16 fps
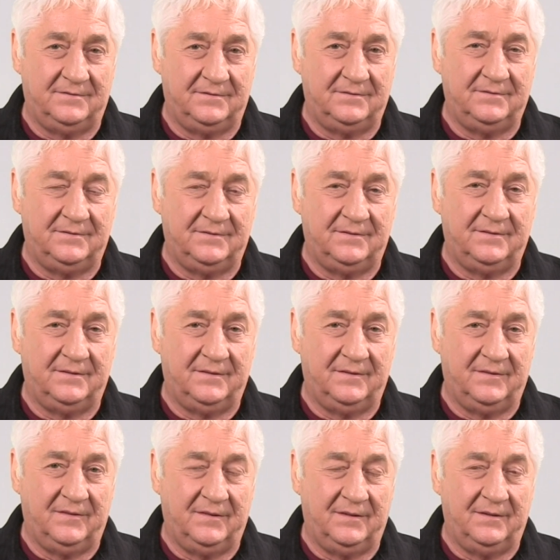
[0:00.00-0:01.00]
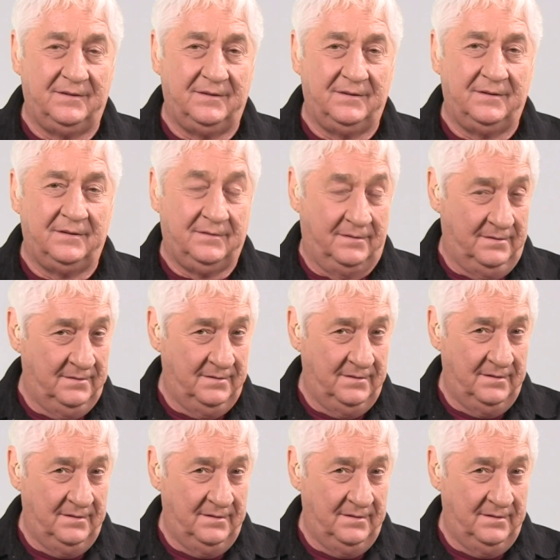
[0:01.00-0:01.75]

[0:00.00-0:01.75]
[no speech]